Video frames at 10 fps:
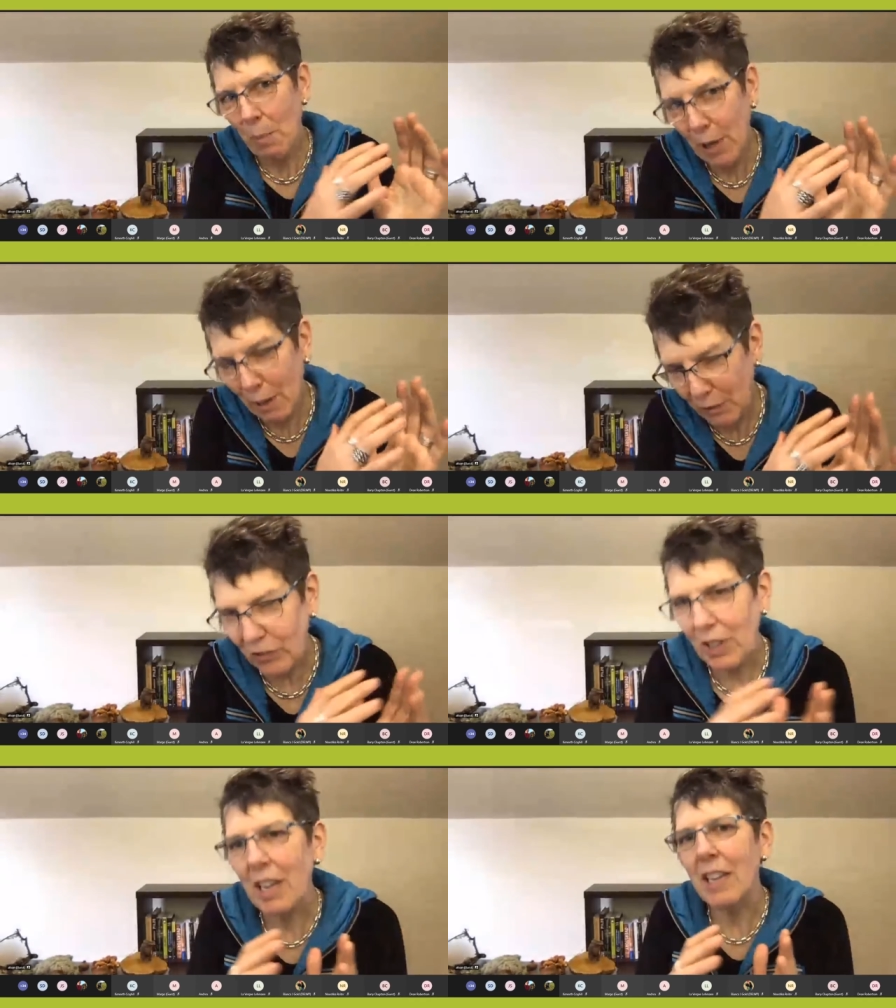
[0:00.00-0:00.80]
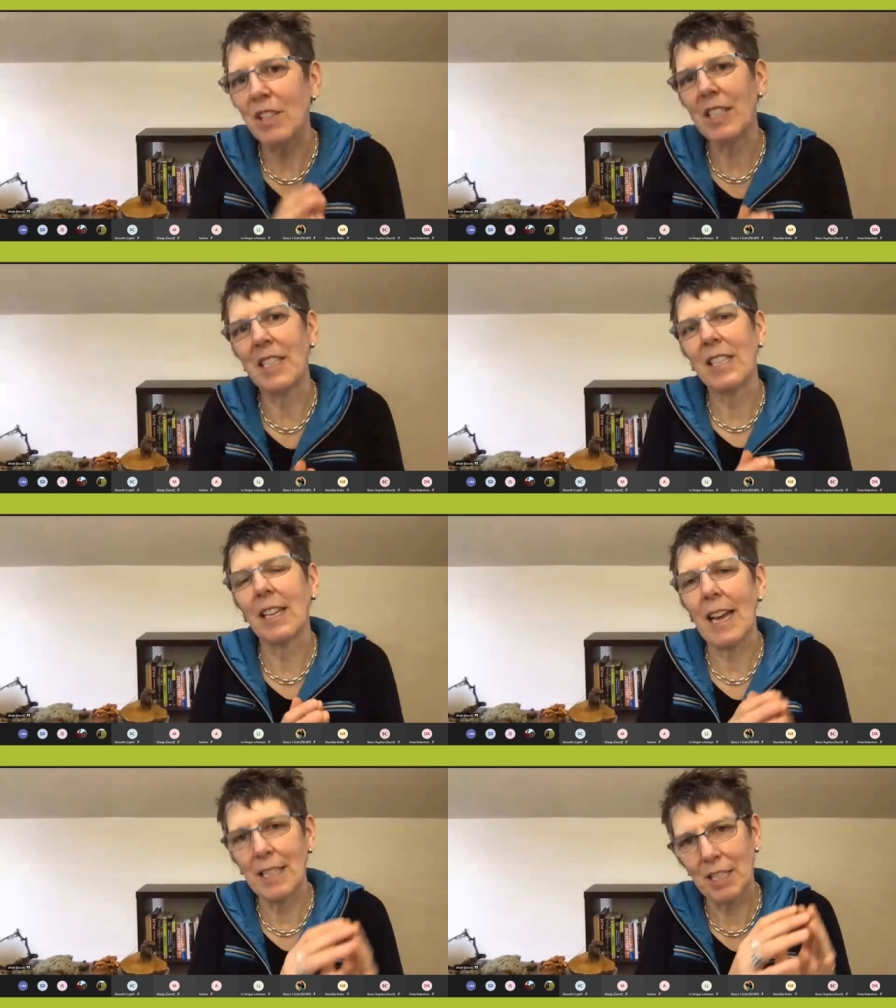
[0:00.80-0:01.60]
But I've seen just in the
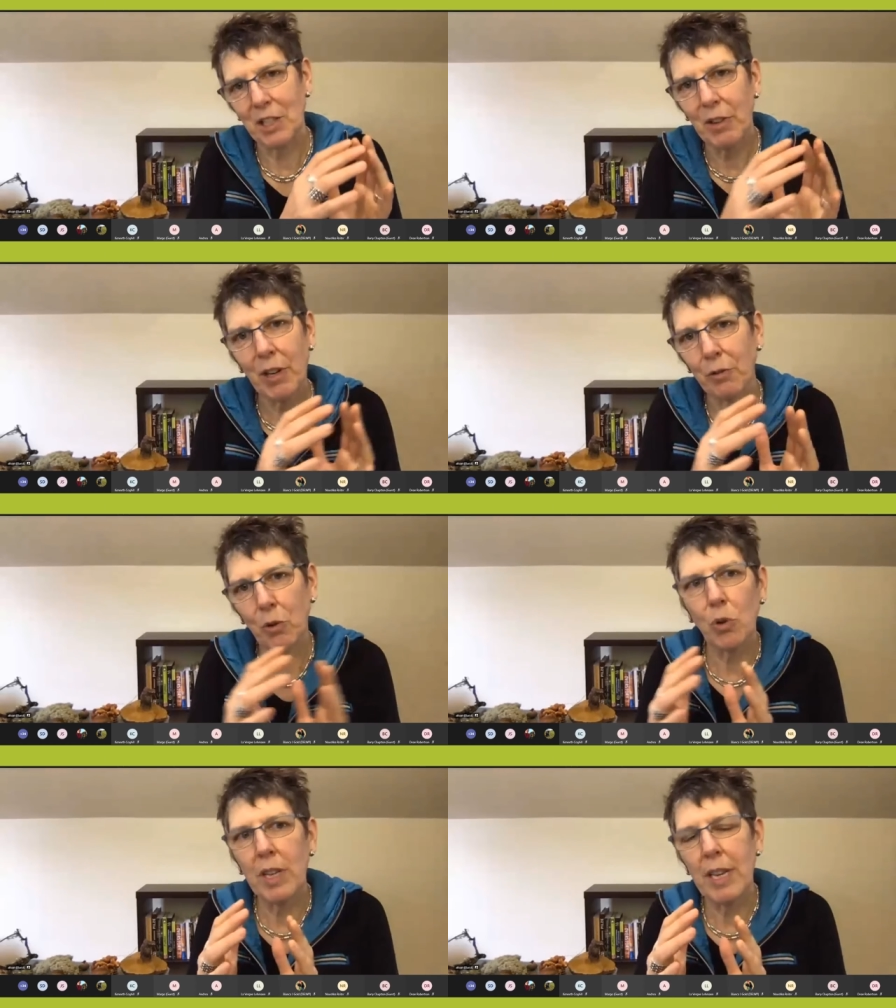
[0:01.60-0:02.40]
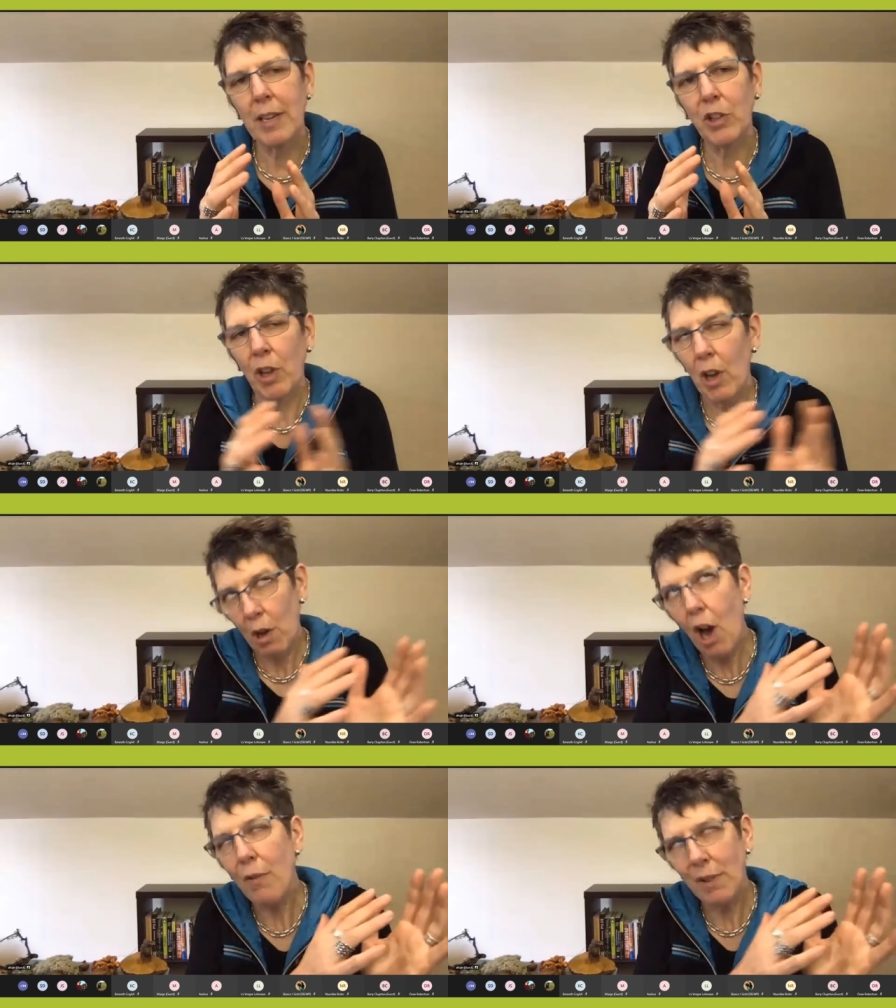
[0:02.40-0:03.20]
last three or four years,
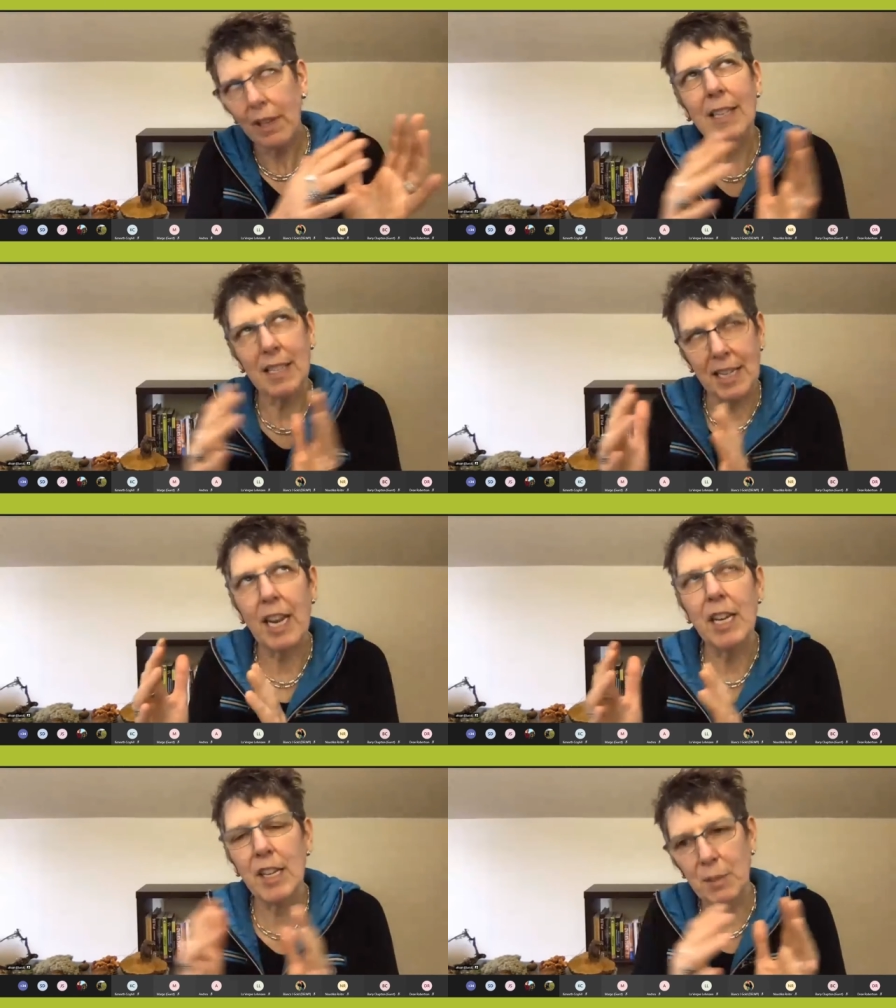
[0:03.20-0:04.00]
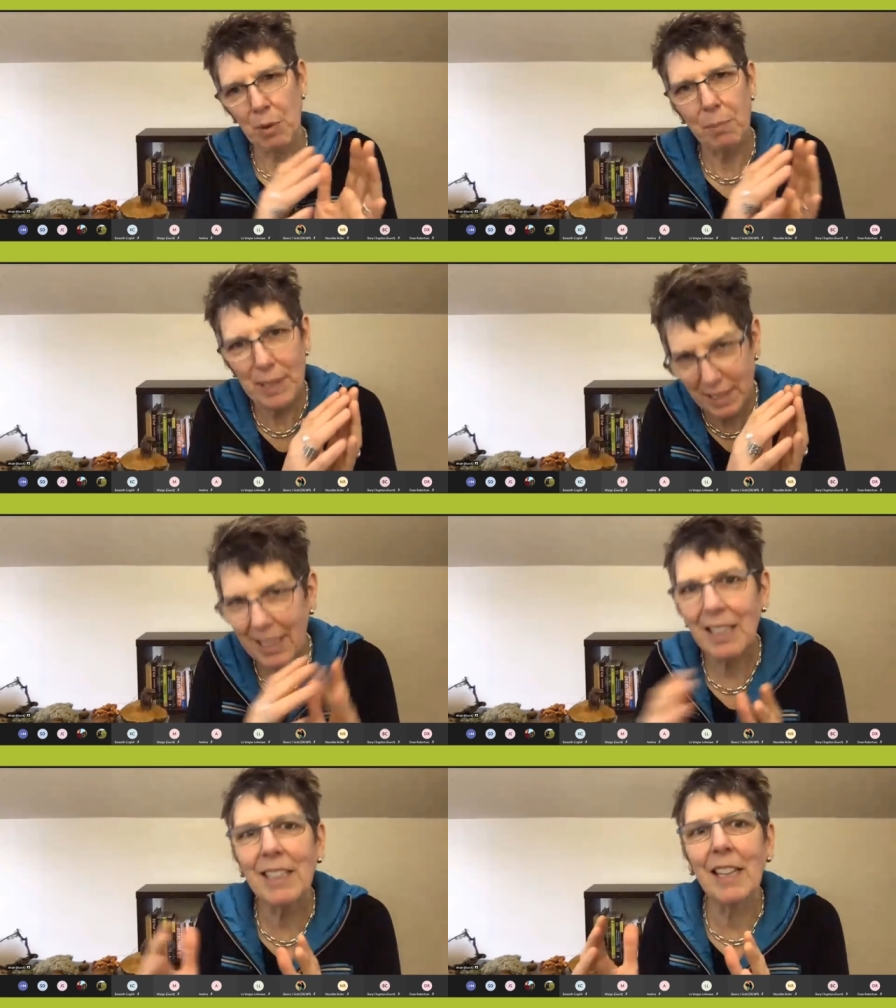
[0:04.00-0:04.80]
over the last 10 years, but
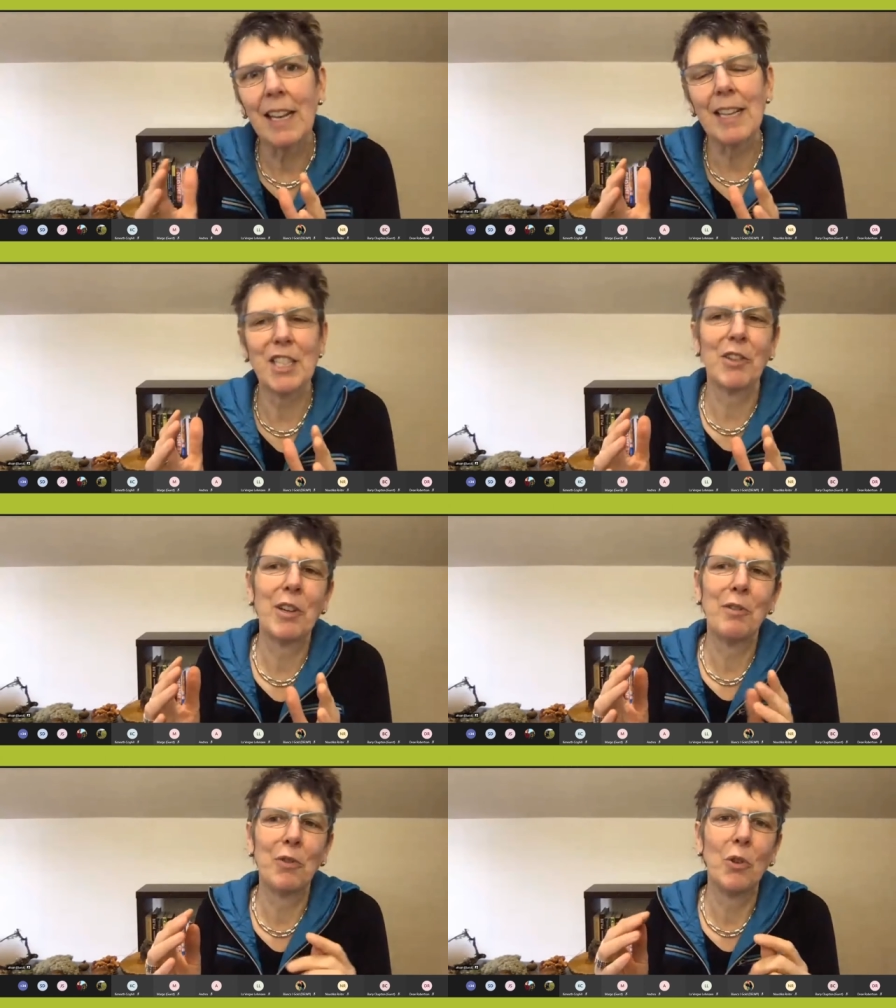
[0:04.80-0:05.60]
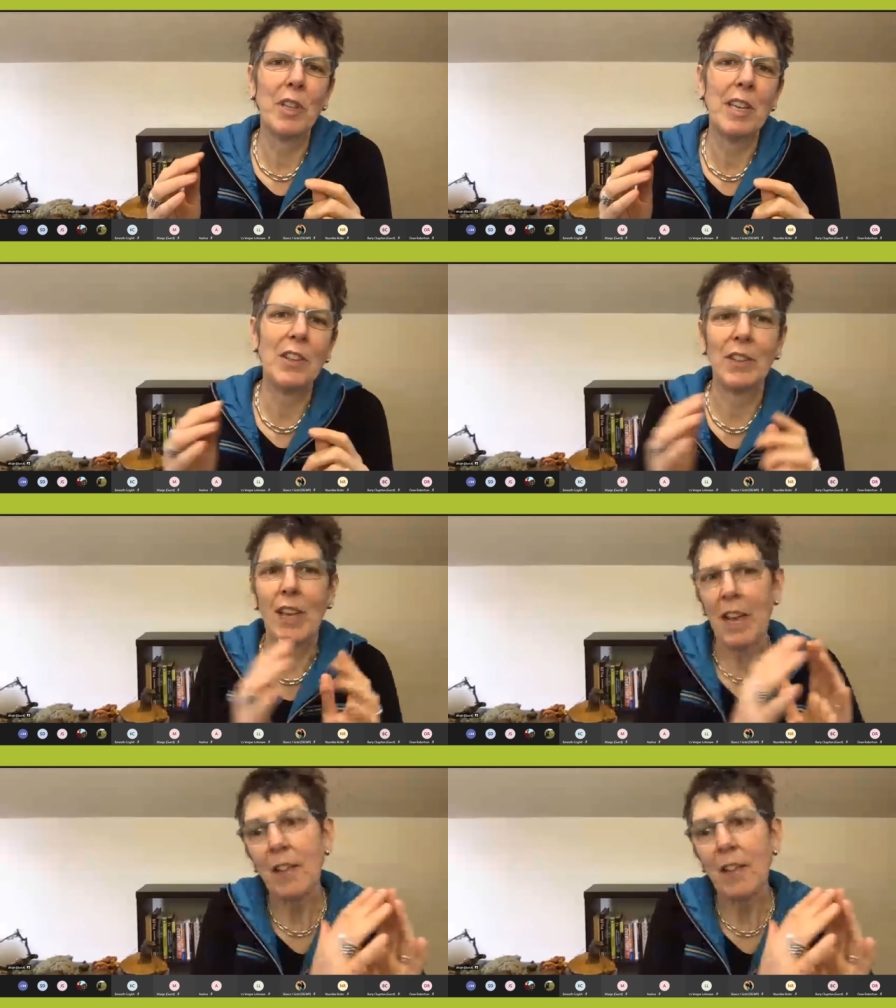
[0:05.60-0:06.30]
particularly the last three or four years,